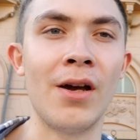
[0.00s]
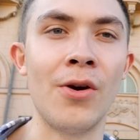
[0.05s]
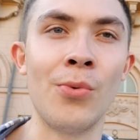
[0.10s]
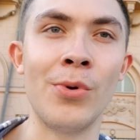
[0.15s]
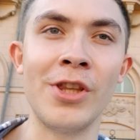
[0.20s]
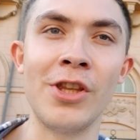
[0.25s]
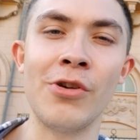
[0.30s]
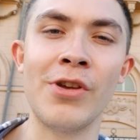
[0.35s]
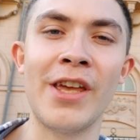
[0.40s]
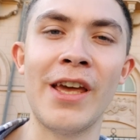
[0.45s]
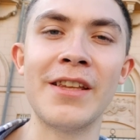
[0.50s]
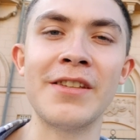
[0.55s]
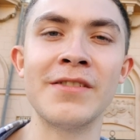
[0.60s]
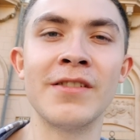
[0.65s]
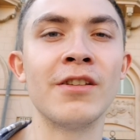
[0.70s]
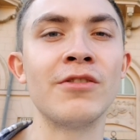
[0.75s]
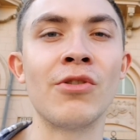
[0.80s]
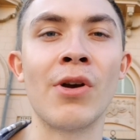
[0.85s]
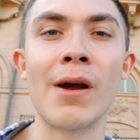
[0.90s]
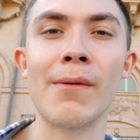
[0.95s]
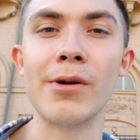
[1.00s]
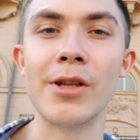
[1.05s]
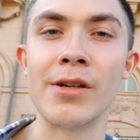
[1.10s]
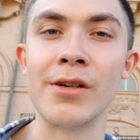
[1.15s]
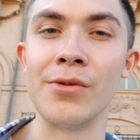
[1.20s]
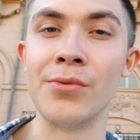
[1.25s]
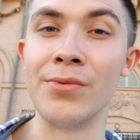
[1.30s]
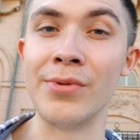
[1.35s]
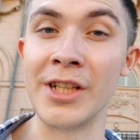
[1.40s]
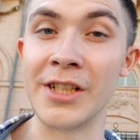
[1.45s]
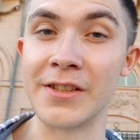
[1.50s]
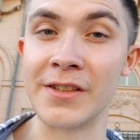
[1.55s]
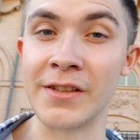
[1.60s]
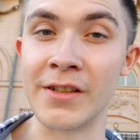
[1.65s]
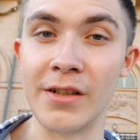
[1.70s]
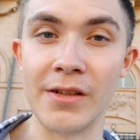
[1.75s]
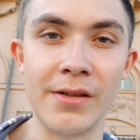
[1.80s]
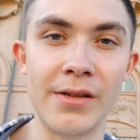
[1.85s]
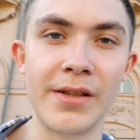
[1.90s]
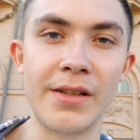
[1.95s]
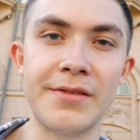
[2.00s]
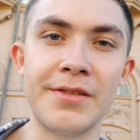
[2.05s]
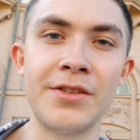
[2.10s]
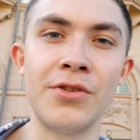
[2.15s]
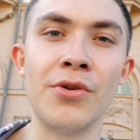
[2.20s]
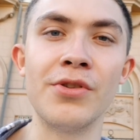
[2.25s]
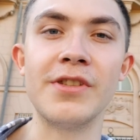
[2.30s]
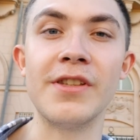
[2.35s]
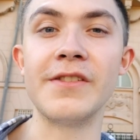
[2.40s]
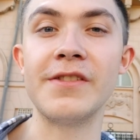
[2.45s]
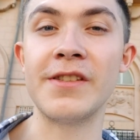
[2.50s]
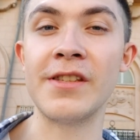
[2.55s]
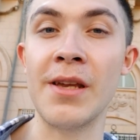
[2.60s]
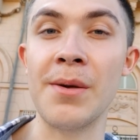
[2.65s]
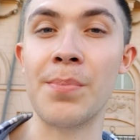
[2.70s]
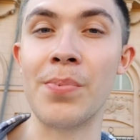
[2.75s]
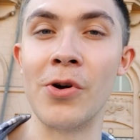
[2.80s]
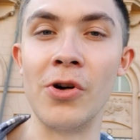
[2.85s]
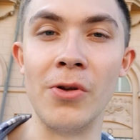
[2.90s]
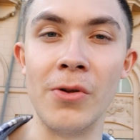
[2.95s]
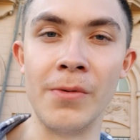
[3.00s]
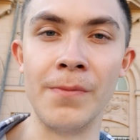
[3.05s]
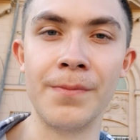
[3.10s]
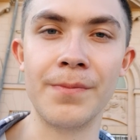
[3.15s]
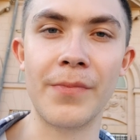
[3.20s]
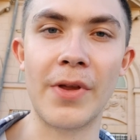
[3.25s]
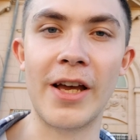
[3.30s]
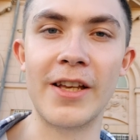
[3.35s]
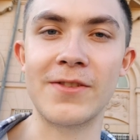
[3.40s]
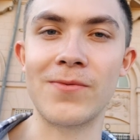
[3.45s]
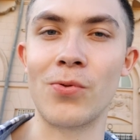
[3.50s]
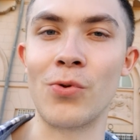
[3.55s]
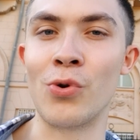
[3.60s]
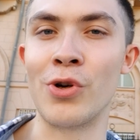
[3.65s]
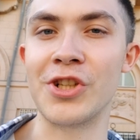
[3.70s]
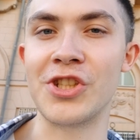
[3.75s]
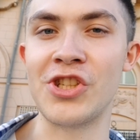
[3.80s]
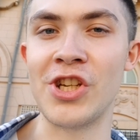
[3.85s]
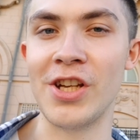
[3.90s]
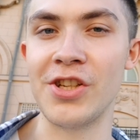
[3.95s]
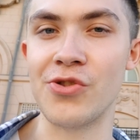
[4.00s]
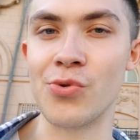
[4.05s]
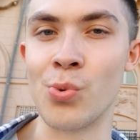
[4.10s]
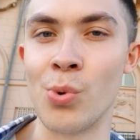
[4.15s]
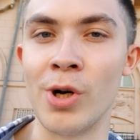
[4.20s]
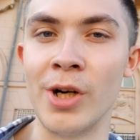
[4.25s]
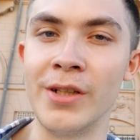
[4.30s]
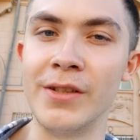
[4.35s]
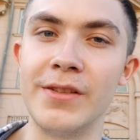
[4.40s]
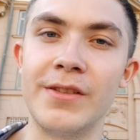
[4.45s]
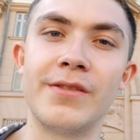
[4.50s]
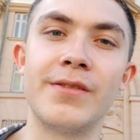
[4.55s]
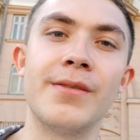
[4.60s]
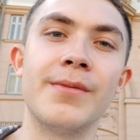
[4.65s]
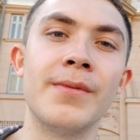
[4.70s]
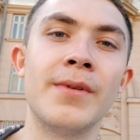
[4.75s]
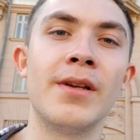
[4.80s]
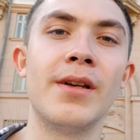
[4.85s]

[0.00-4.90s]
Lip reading: when you get in a traveler visa, it's not that simple as for exchange ones.